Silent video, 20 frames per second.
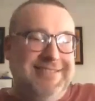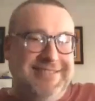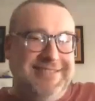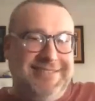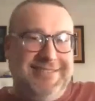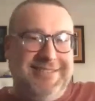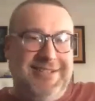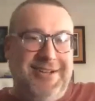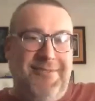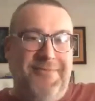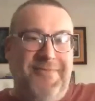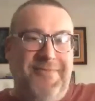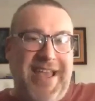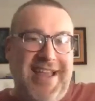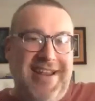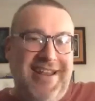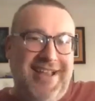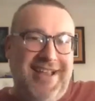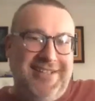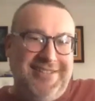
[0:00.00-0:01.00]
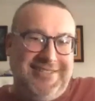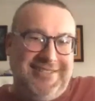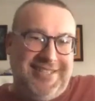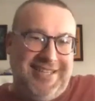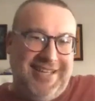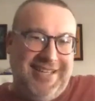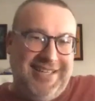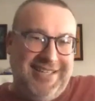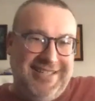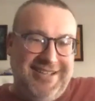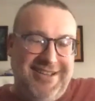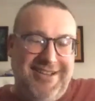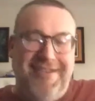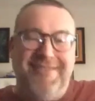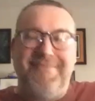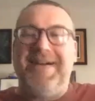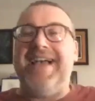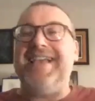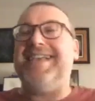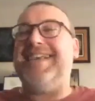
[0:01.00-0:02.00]
you know, Van Helsing. Oh
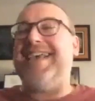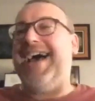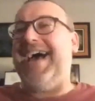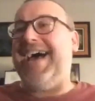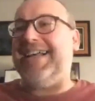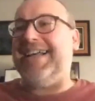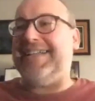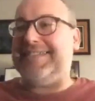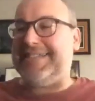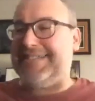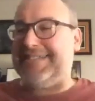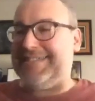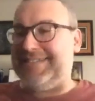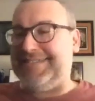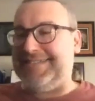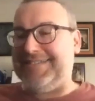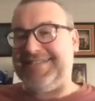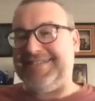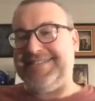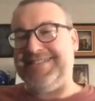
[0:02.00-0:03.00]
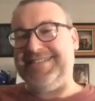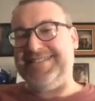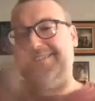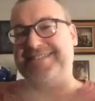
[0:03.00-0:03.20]
my gosh. Oh,